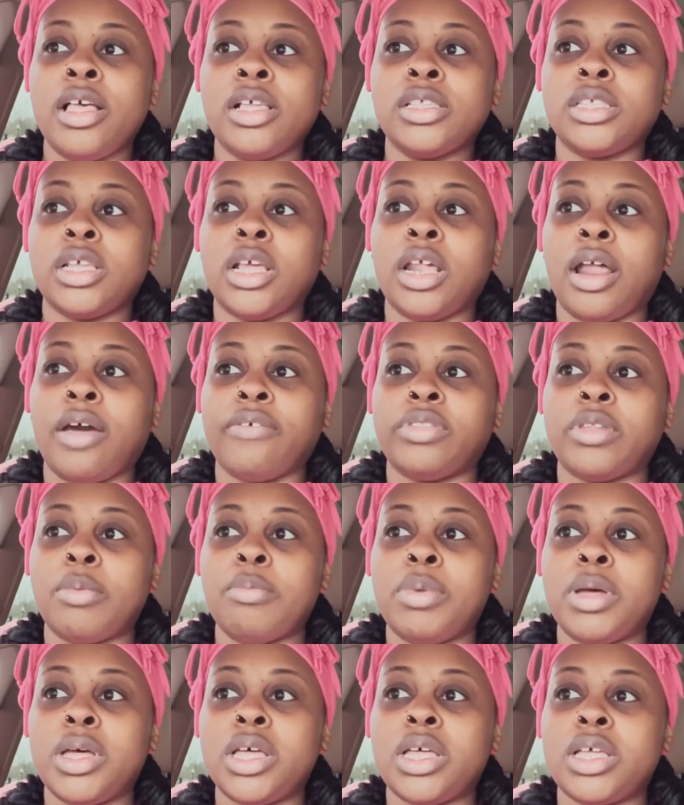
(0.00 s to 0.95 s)
to get off the
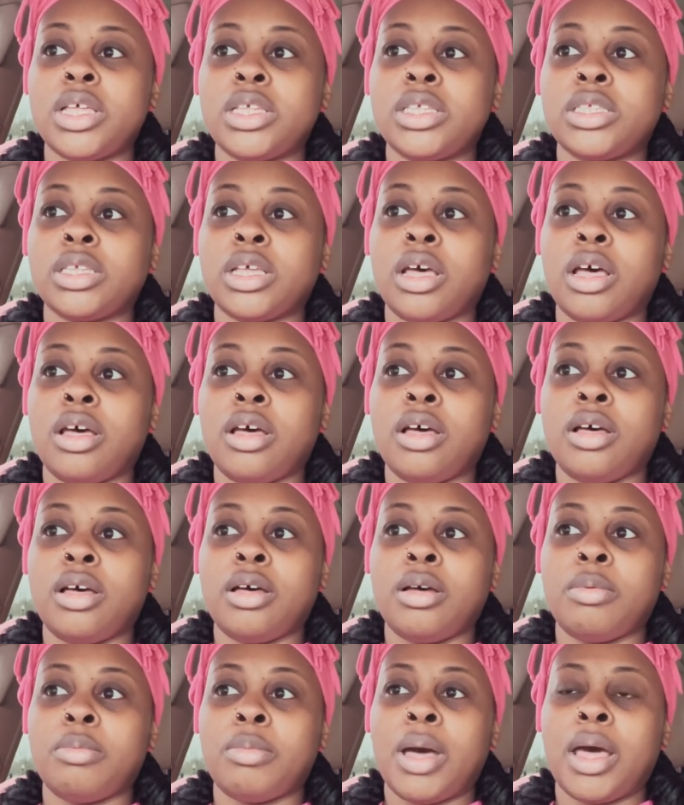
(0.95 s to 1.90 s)
bus.
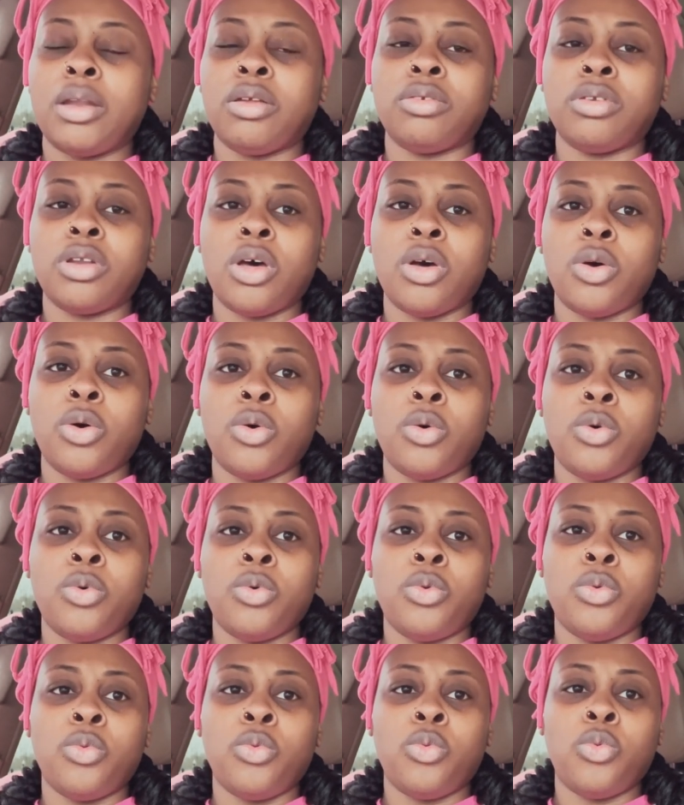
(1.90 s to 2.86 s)
Um, I don't know
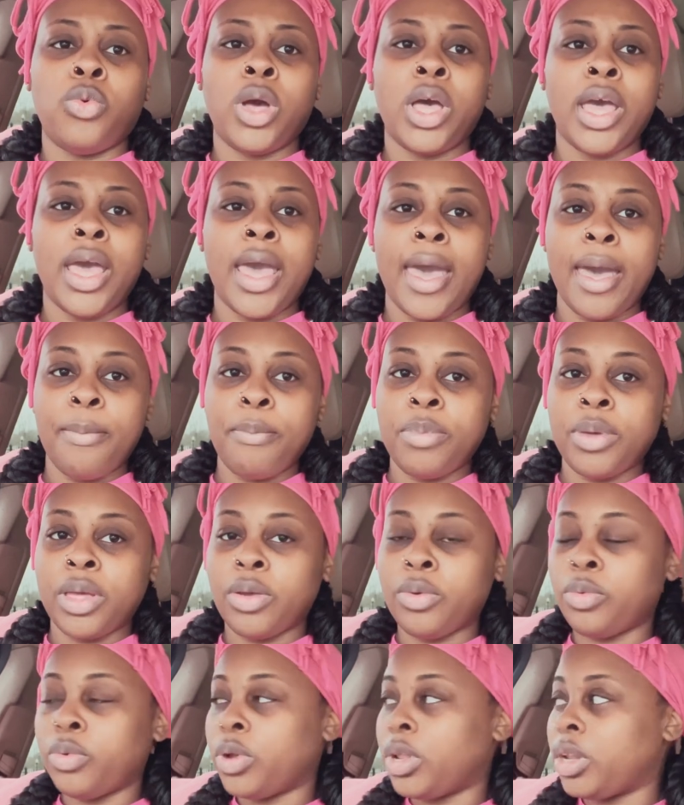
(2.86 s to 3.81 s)
what
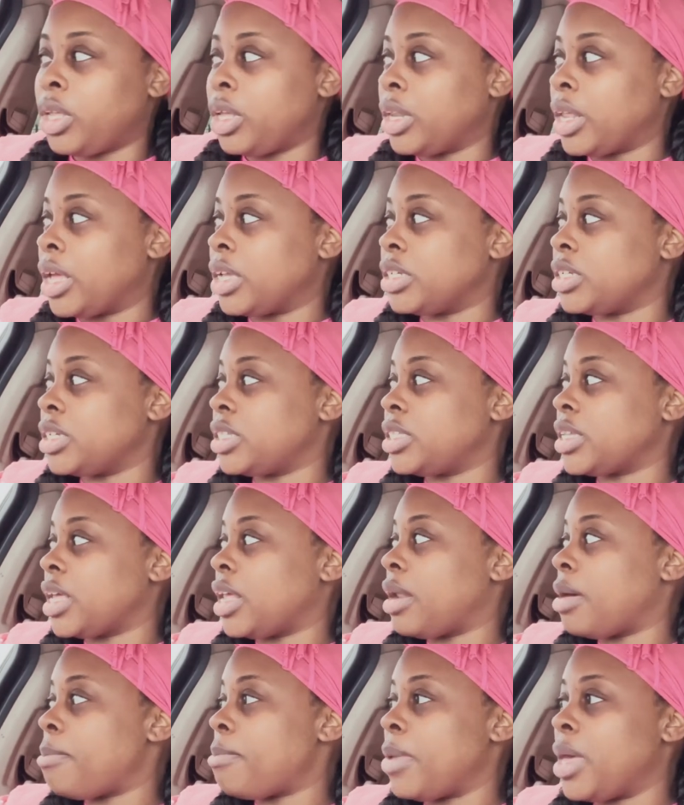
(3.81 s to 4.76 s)
happened really. They just
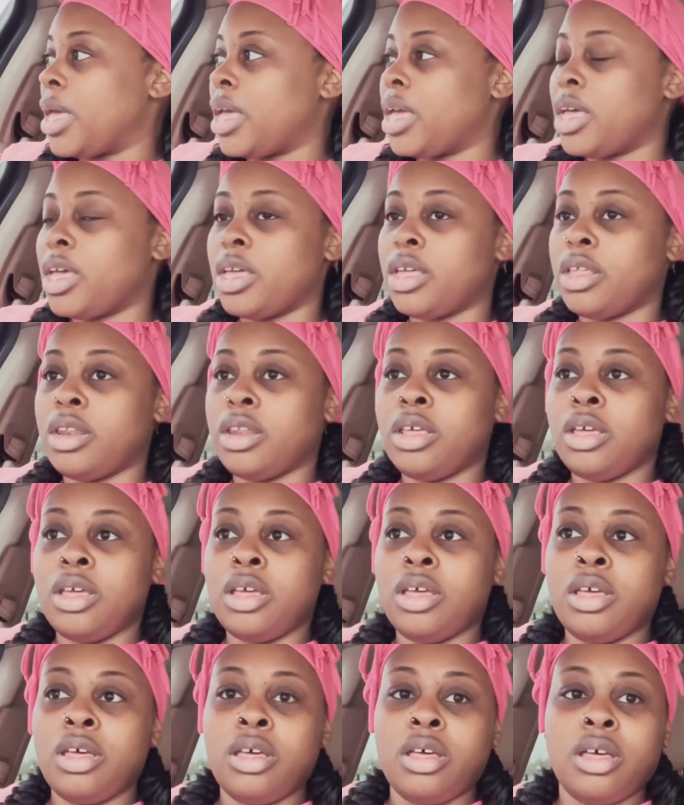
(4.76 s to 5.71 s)
said a man
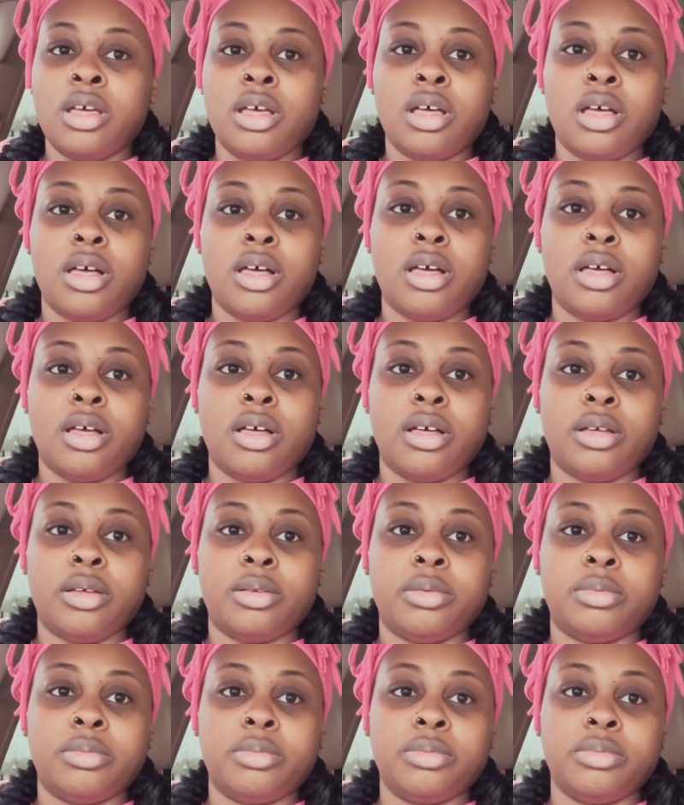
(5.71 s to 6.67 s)

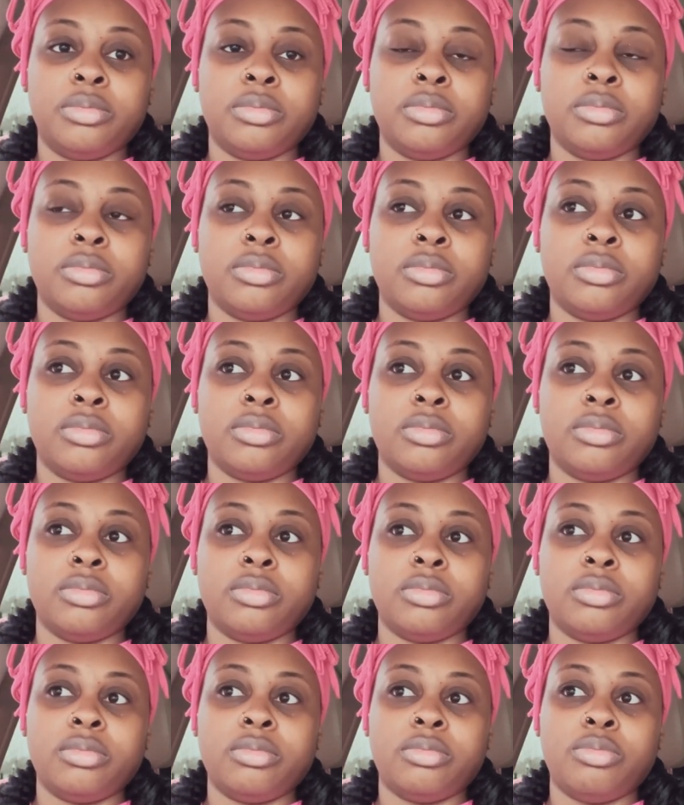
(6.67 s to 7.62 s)

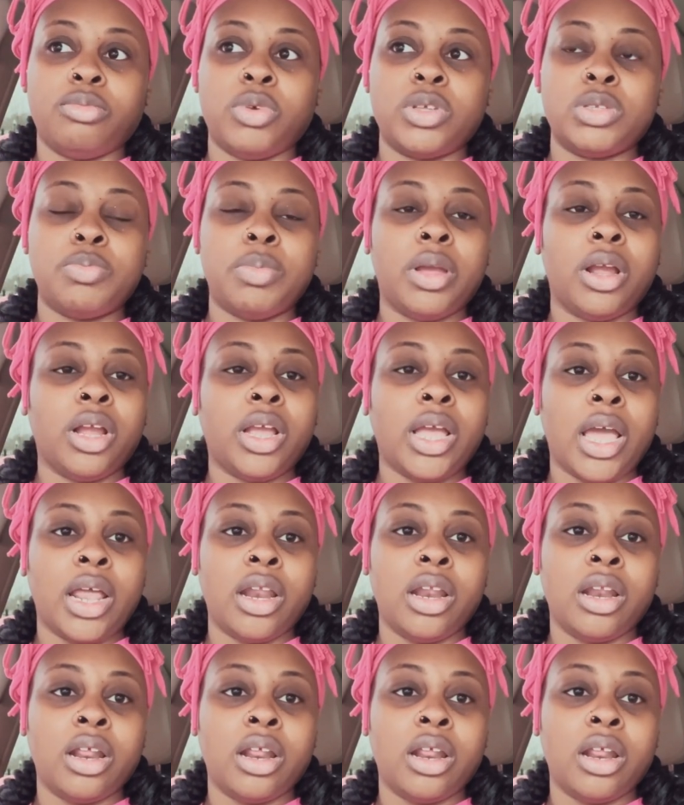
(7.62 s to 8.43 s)
um, was barricaded